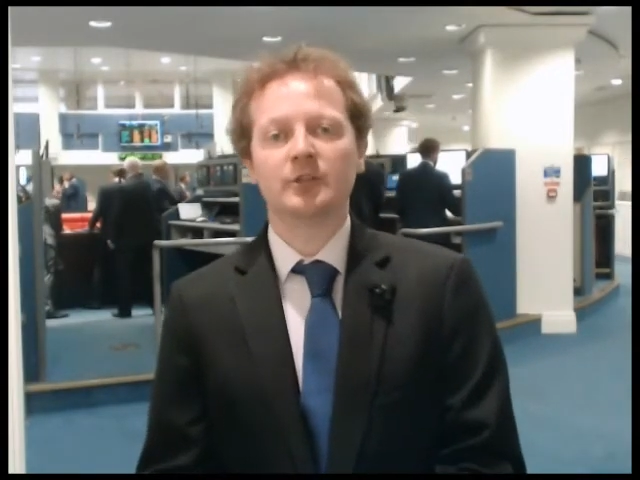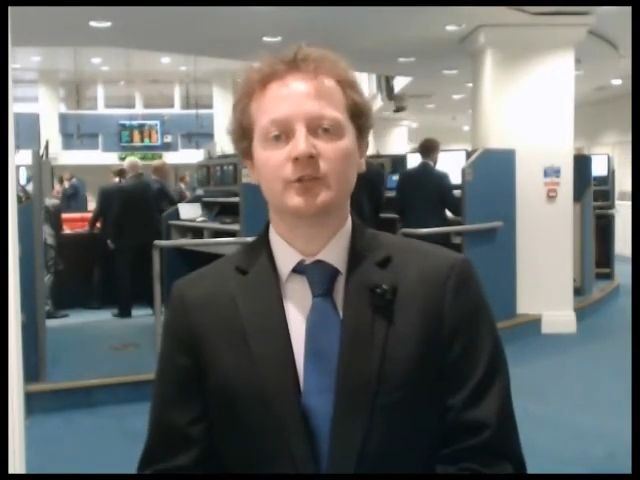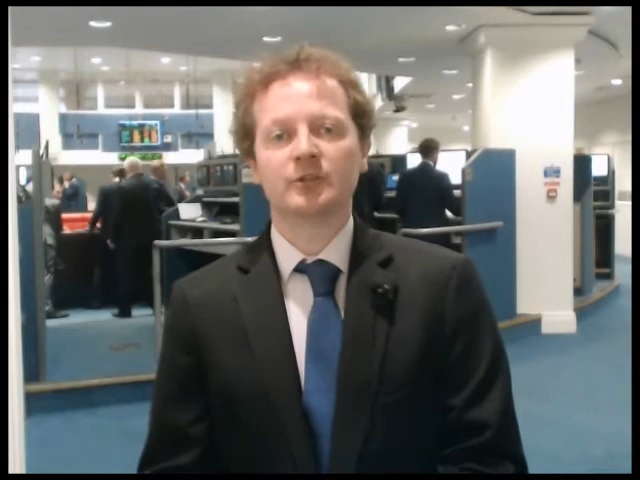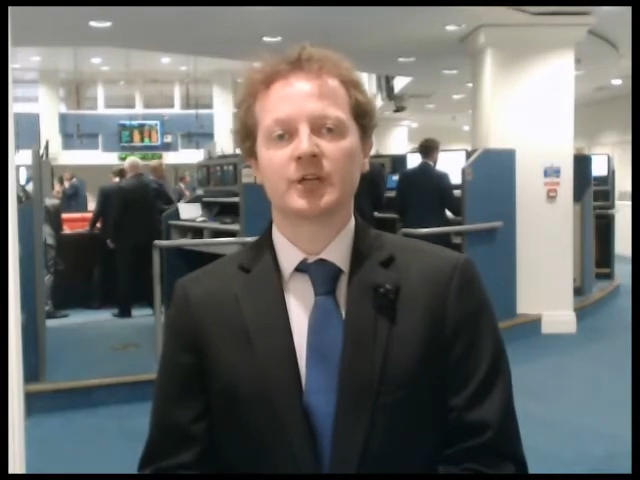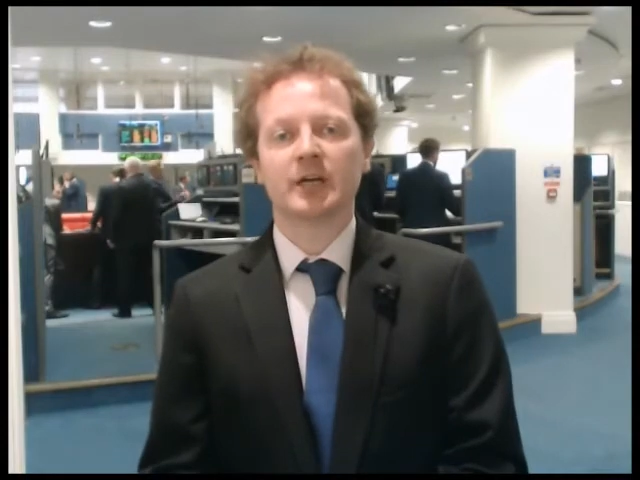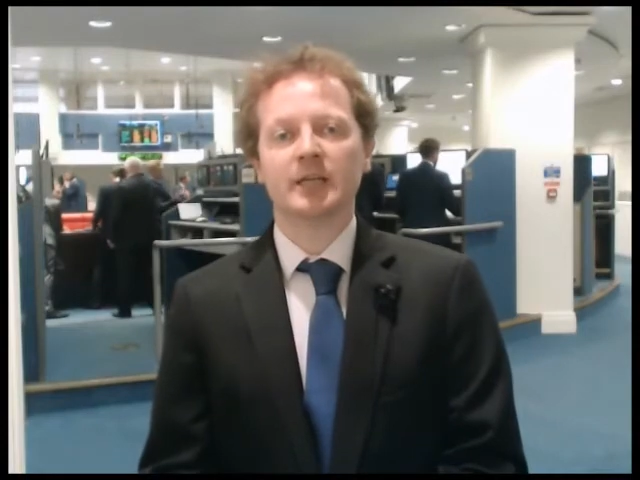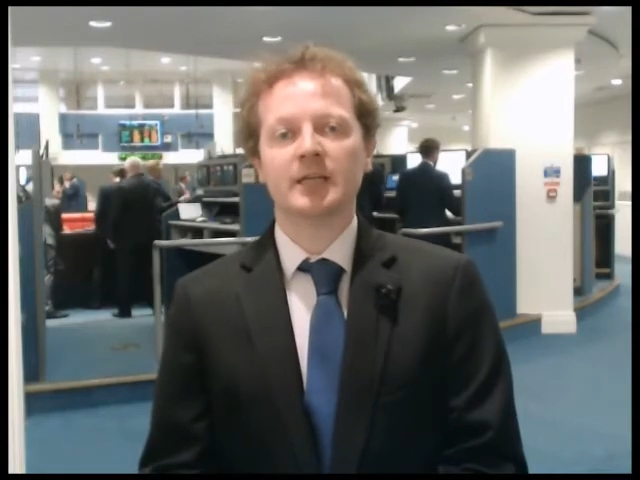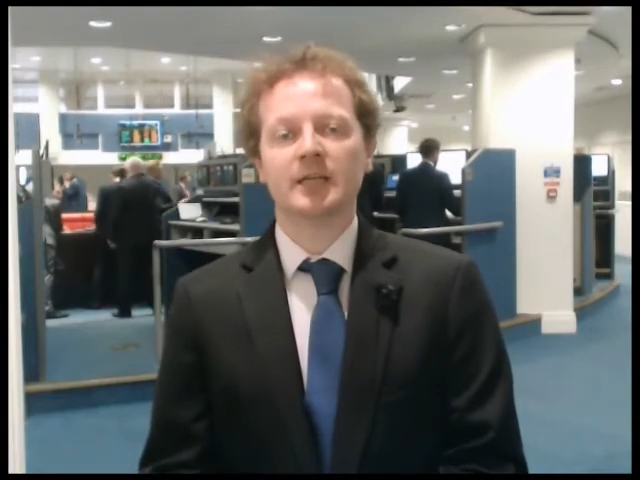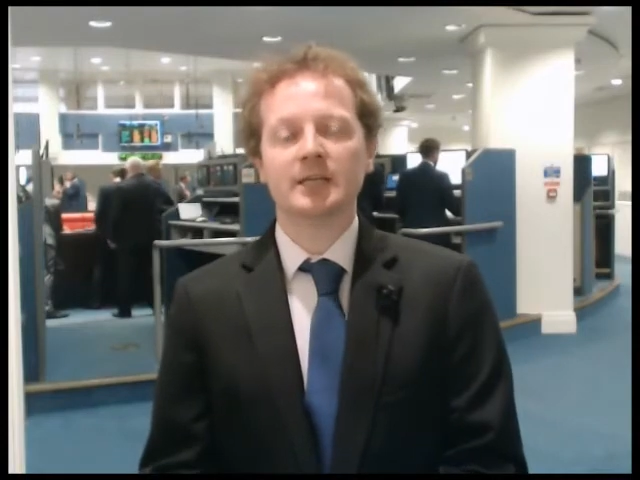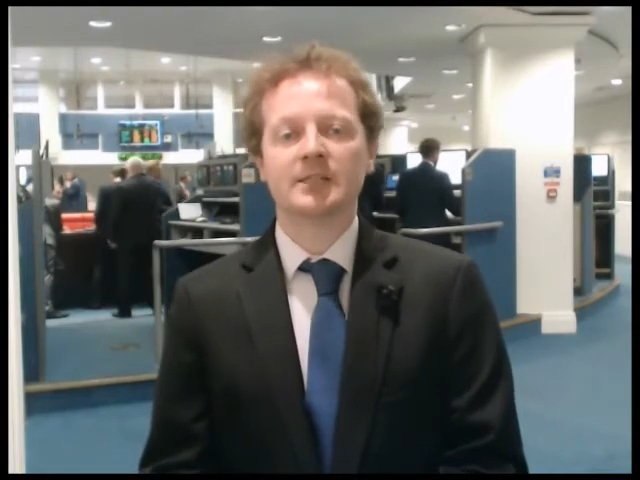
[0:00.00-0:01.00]
to
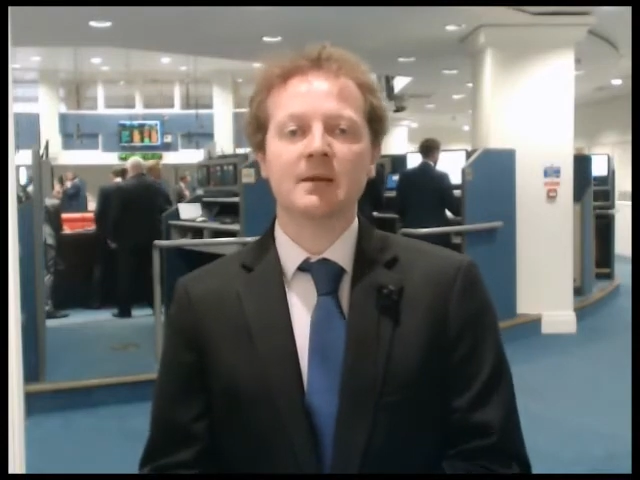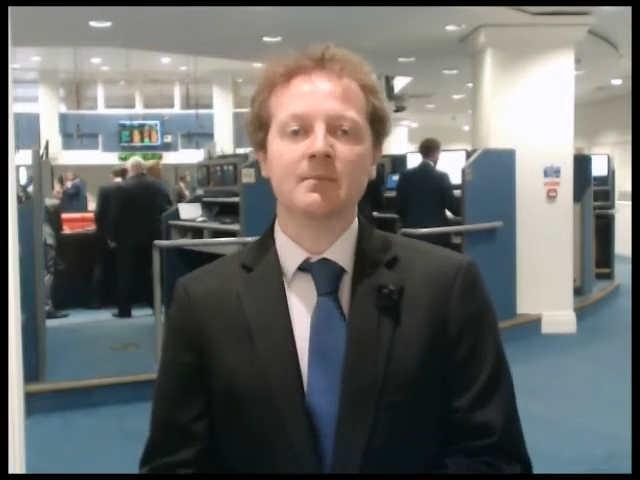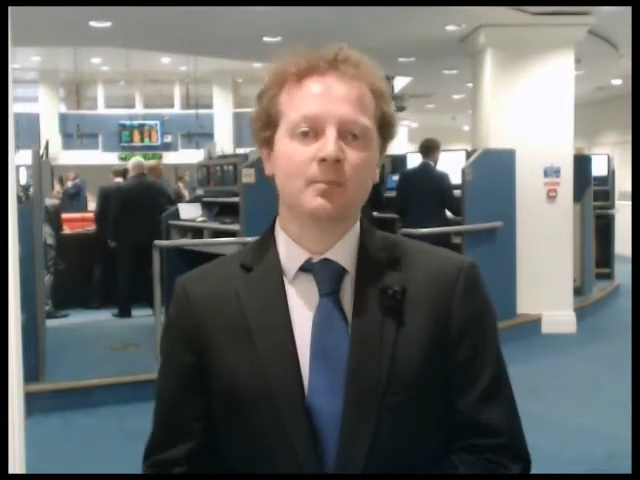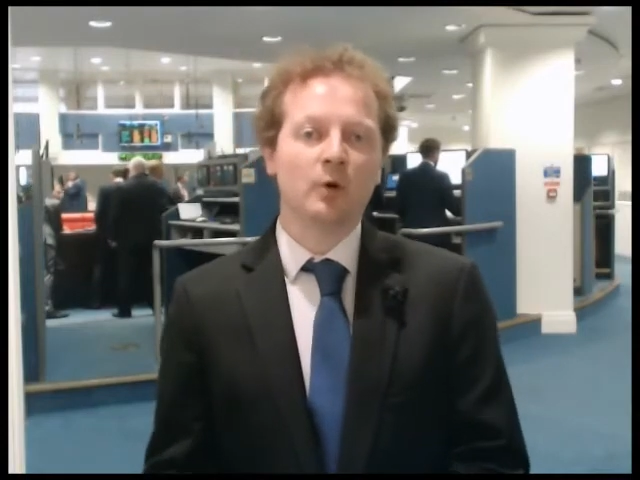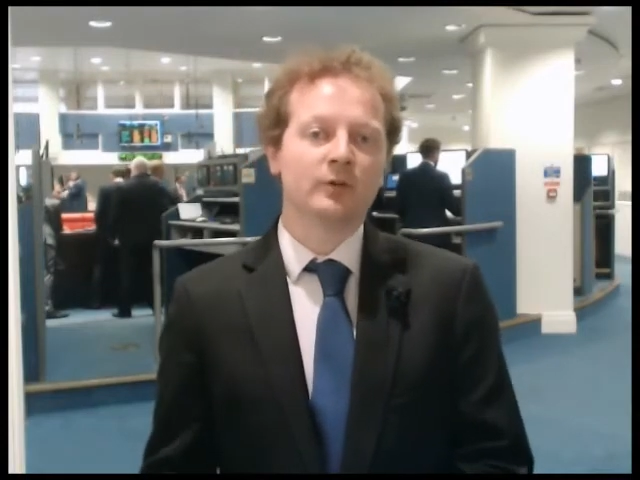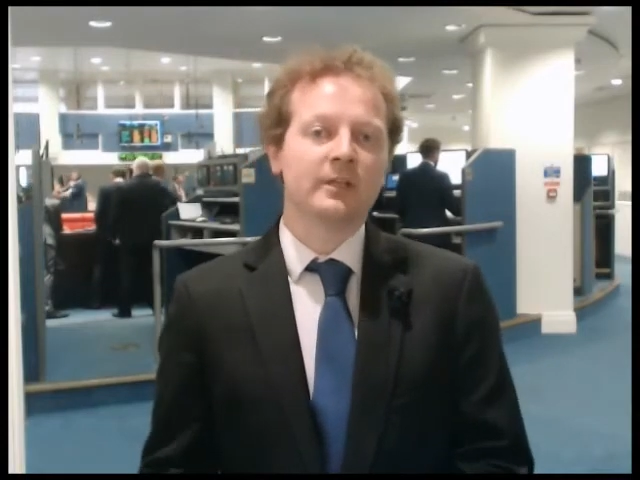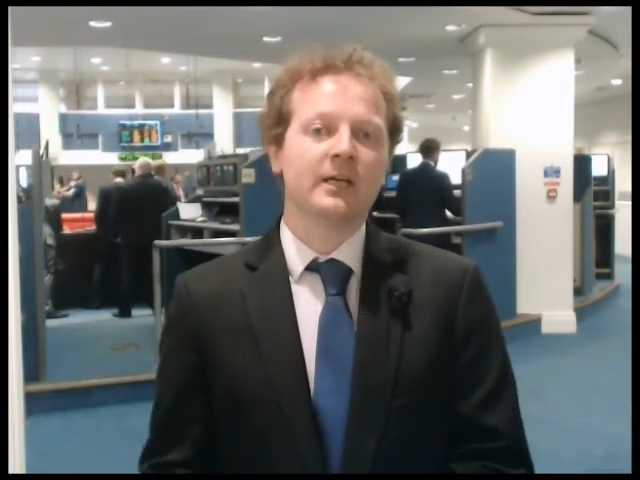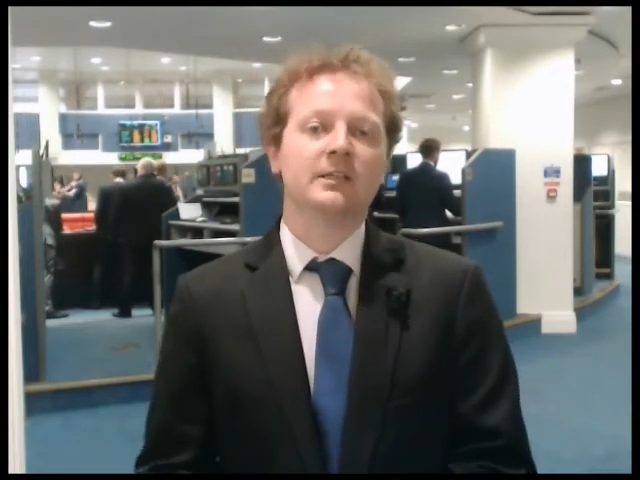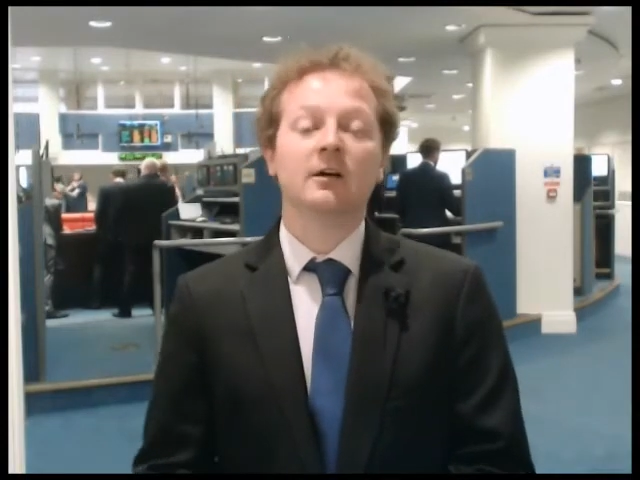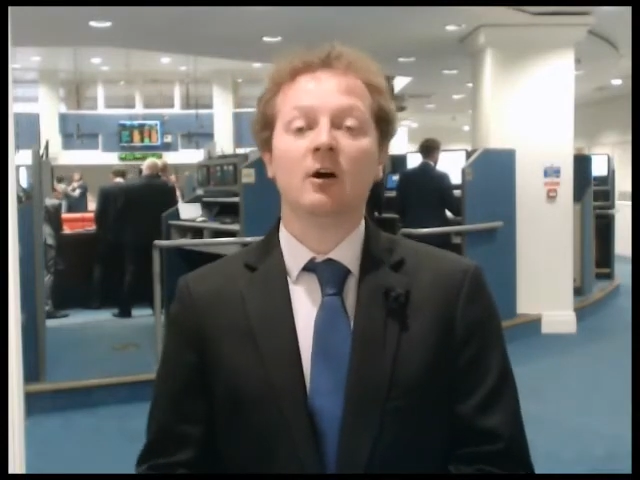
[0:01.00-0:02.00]
Chinese import
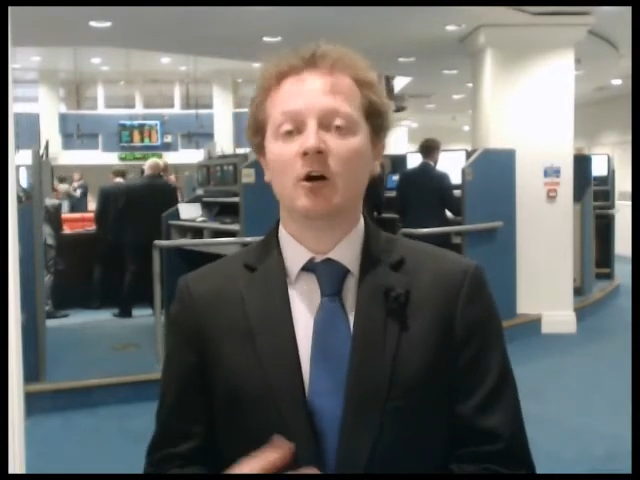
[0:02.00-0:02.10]
data